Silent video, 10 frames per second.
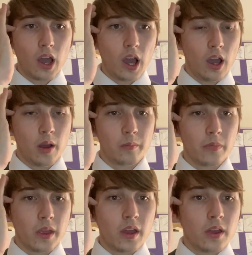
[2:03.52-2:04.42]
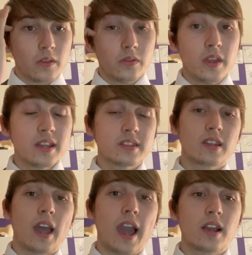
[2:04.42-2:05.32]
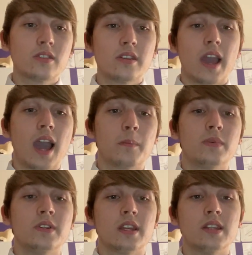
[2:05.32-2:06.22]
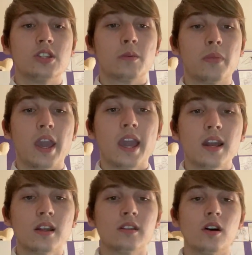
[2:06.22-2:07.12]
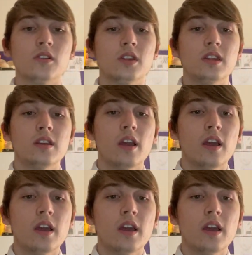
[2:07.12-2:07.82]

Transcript: Um, this actually happened in Japan along the